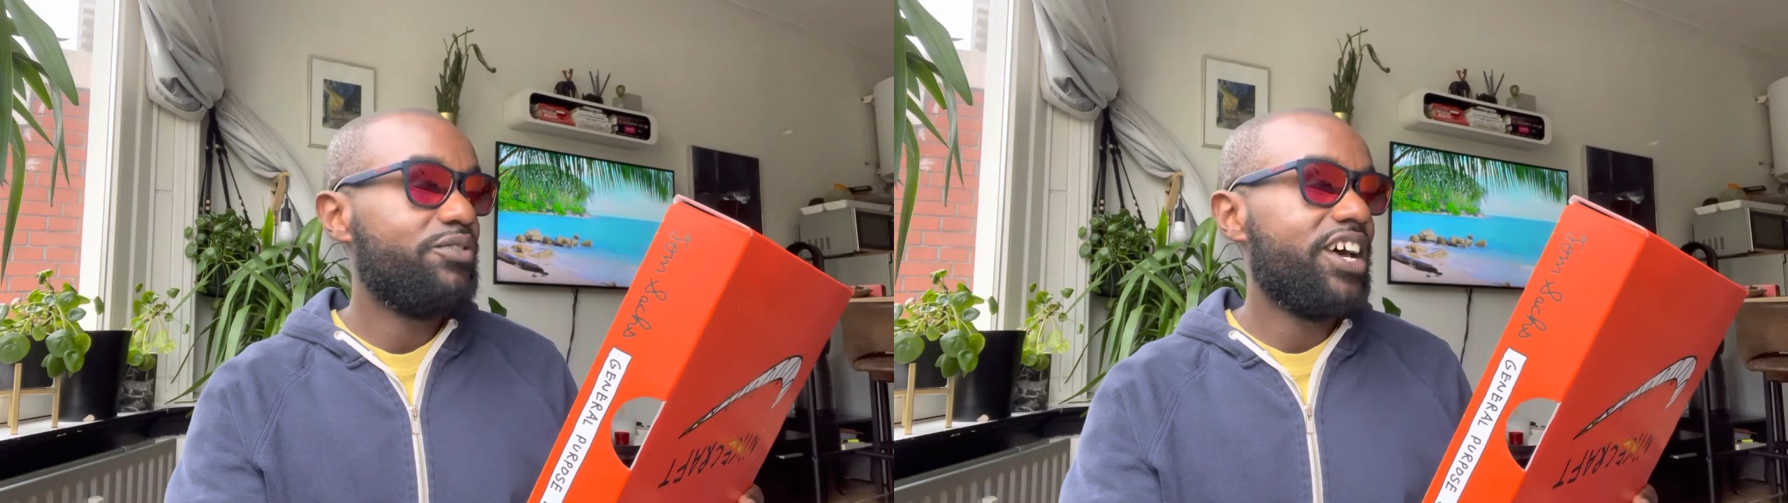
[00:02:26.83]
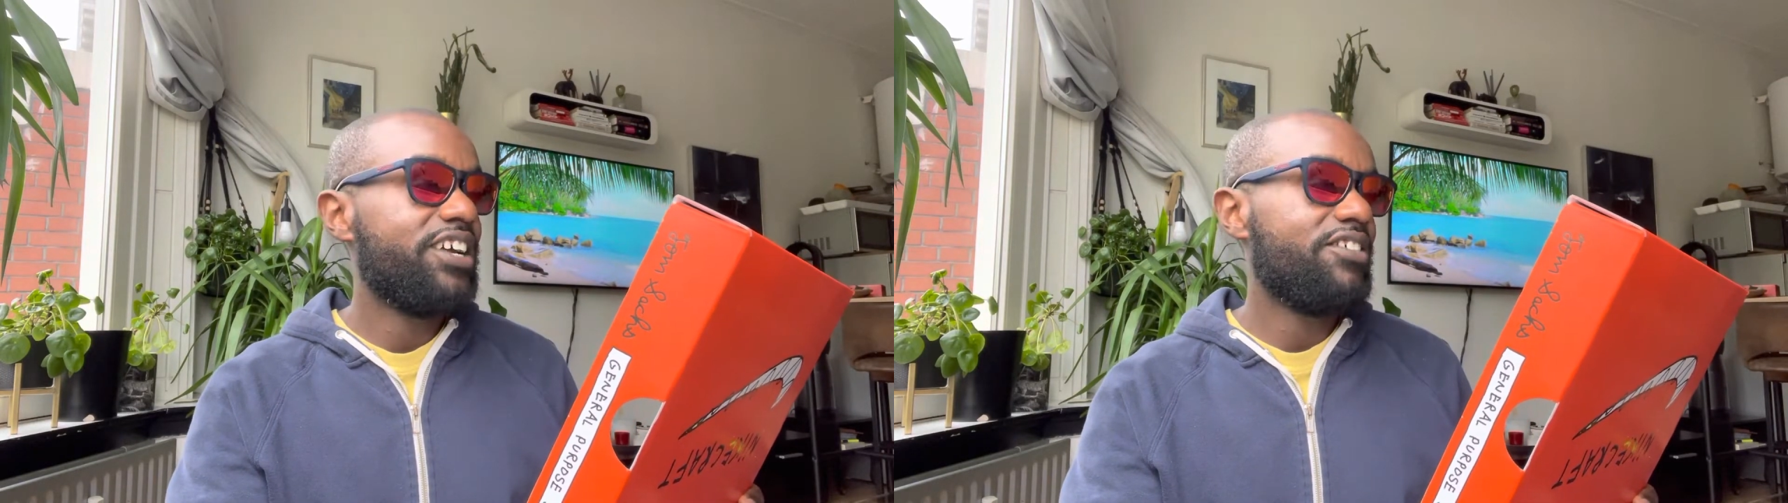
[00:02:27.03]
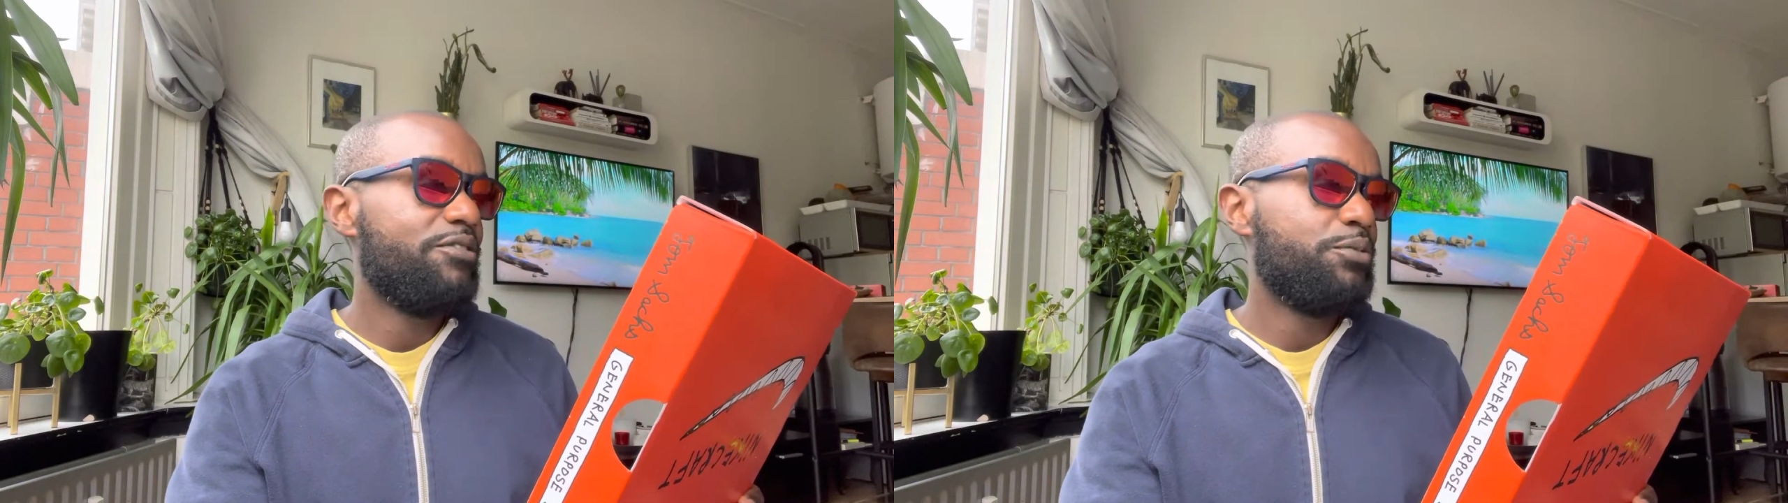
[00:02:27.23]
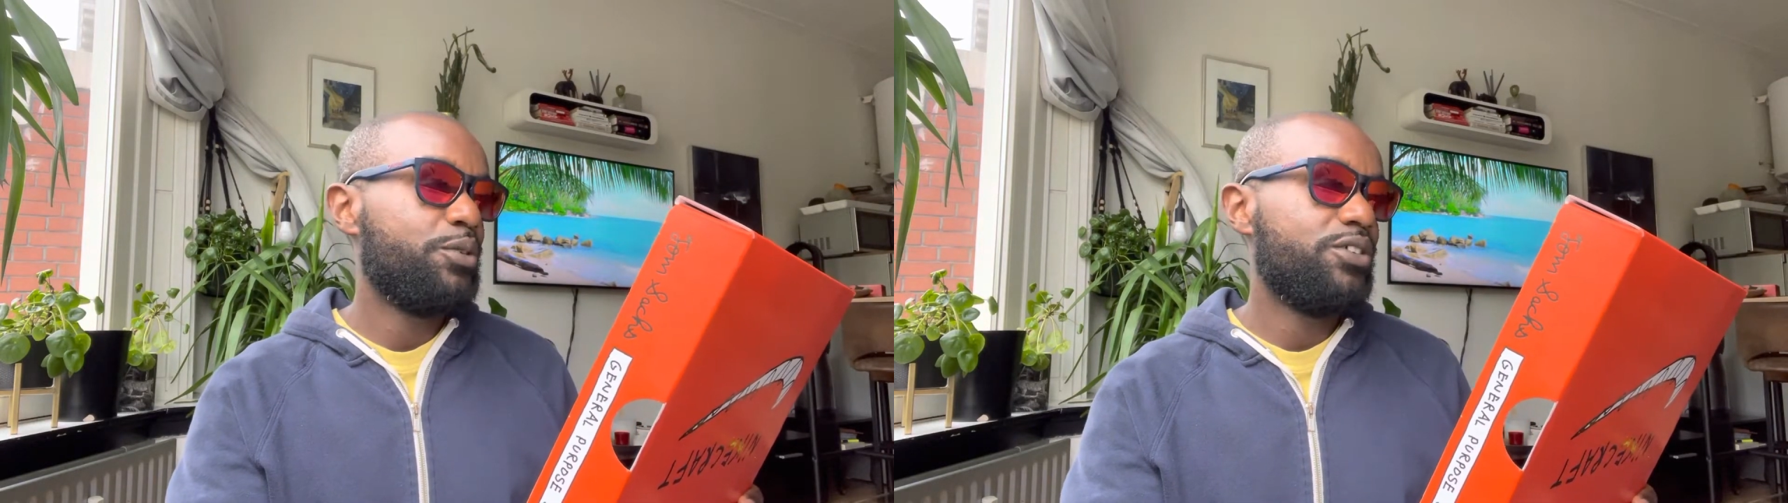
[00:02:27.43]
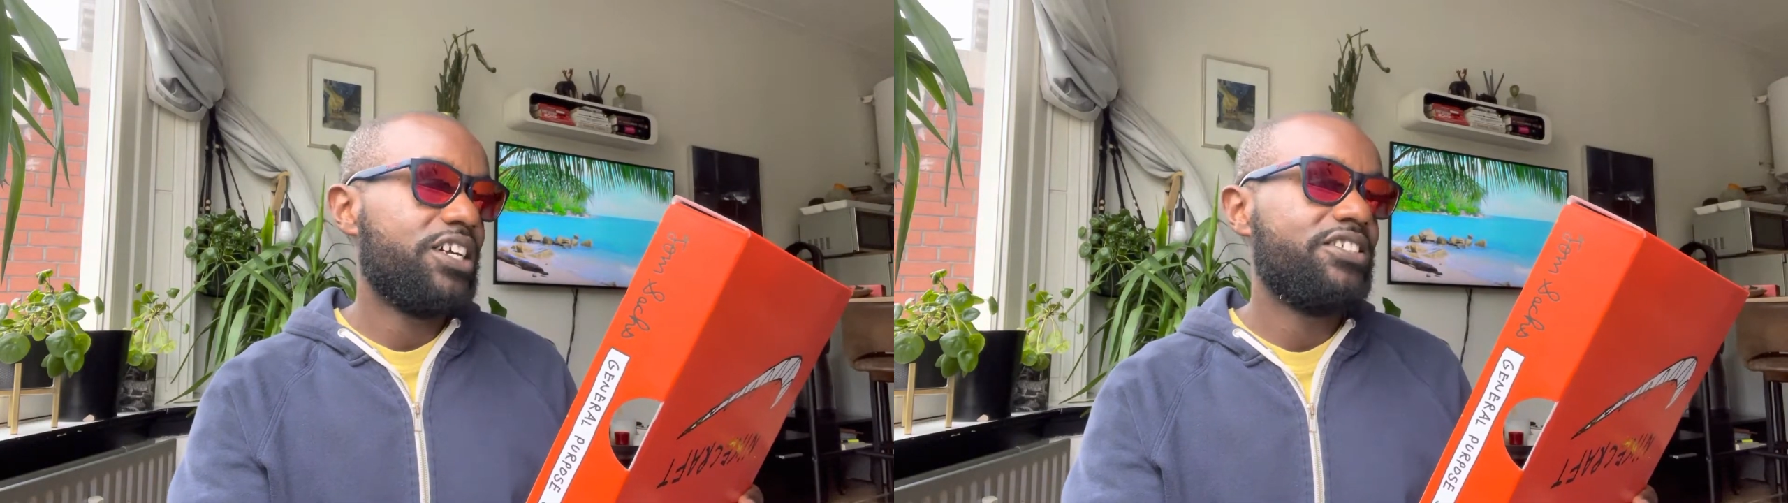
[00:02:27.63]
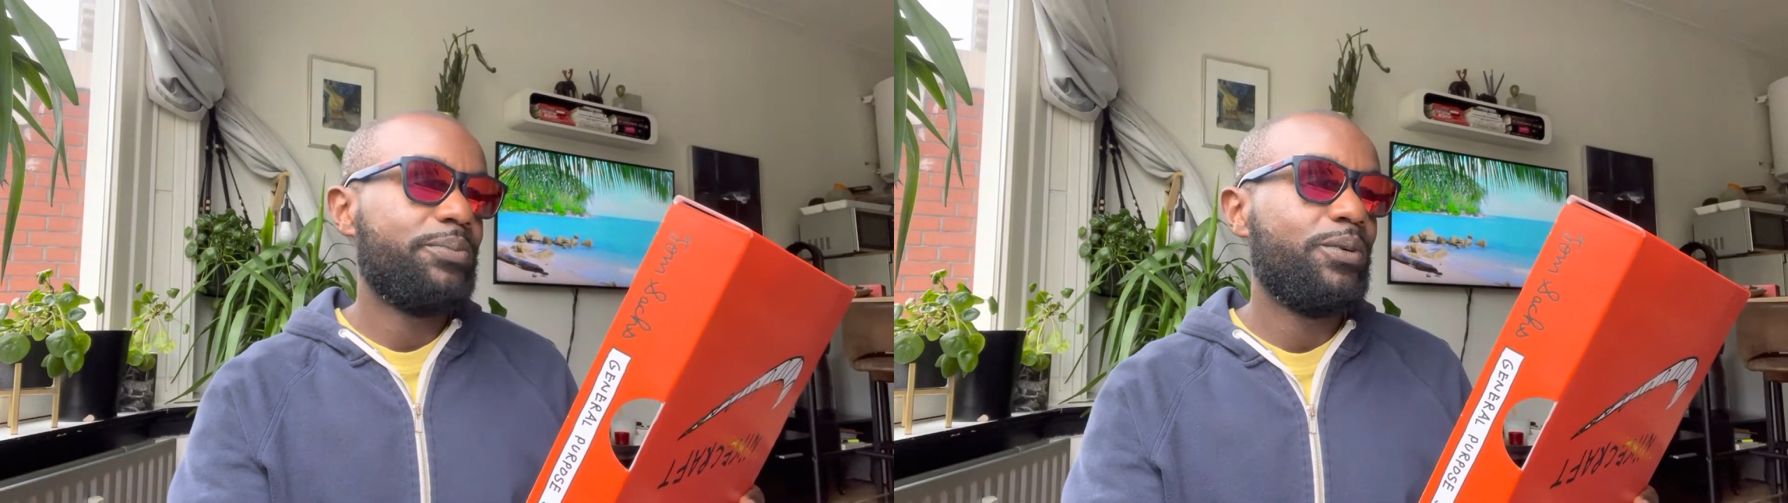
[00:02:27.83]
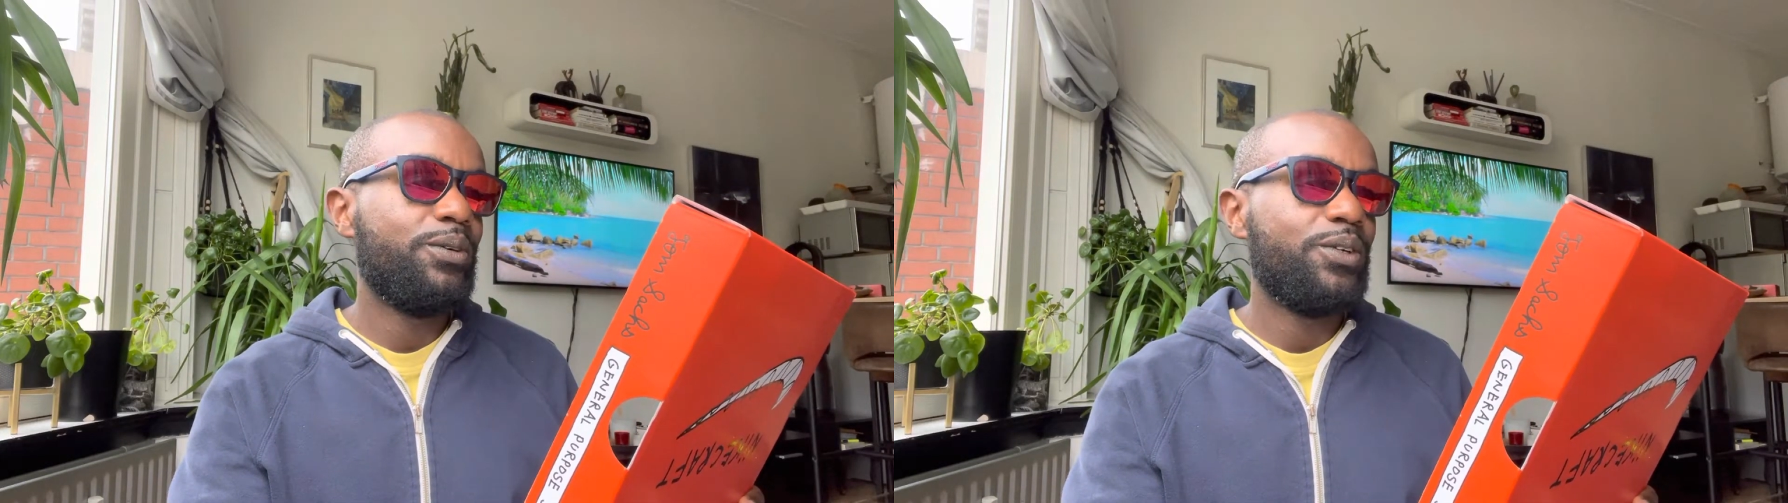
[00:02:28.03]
Nikecraft products support